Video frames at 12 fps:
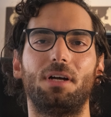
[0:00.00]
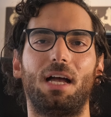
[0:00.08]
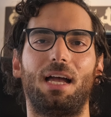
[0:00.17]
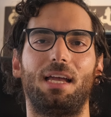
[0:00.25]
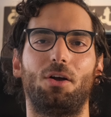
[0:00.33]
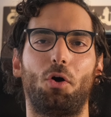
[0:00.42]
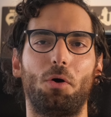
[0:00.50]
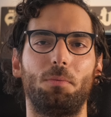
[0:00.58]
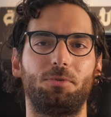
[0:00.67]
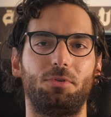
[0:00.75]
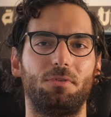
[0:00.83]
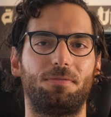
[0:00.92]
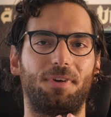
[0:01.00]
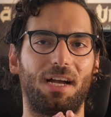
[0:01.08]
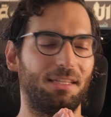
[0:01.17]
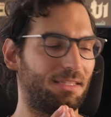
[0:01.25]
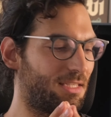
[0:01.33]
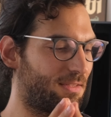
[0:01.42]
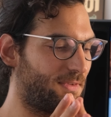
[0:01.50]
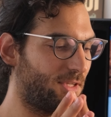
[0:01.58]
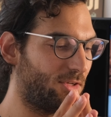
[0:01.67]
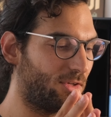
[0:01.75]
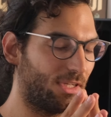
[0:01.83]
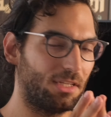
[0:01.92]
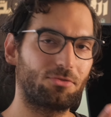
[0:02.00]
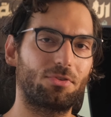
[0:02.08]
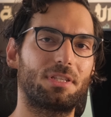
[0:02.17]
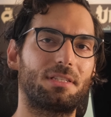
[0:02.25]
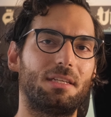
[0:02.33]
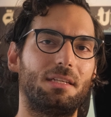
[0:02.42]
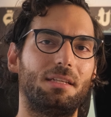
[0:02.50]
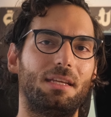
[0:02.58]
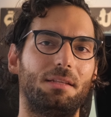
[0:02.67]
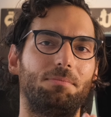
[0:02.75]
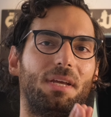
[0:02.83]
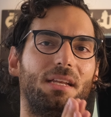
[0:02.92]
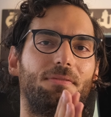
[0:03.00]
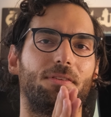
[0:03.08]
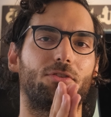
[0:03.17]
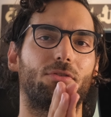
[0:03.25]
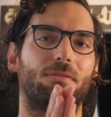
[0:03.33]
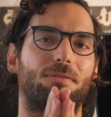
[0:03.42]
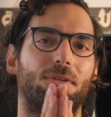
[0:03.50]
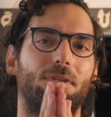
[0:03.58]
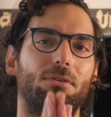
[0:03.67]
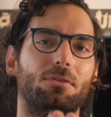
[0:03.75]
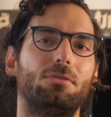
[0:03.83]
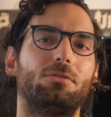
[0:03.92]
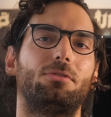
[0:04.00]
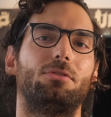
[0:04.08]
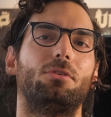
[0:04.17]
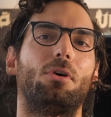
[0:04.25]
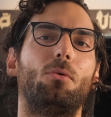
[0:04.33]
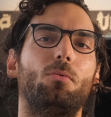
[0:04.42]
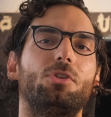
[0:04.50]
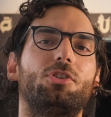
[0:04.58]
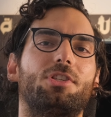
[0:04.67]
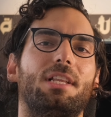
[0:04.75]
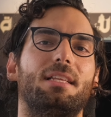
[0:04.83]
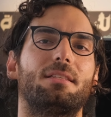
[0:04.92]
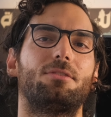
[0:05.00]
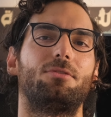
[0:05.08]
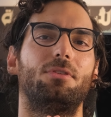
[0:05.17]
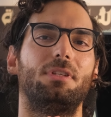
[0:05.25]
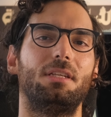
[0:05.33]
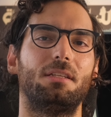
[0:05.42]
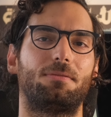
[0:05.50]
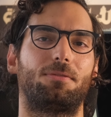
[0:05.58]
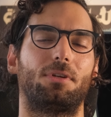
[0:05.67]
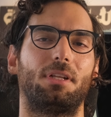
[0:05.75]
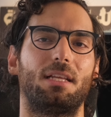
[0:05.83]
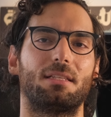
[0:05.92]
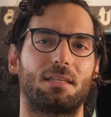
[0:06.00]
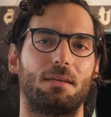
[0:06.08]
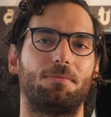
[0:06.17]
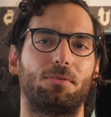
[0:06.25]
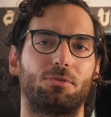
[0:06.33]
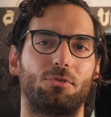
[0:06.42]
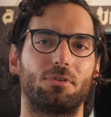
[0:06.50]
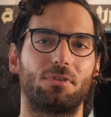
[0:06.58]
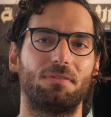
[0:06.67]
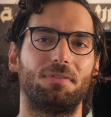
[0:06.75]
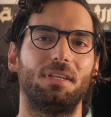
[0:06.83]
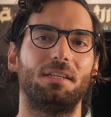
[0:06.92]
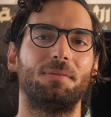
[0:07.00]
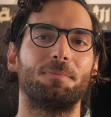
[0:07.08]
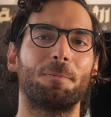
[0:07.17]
I hope you find this video interesting and beneficial for you to know which lens you need for landscape photography.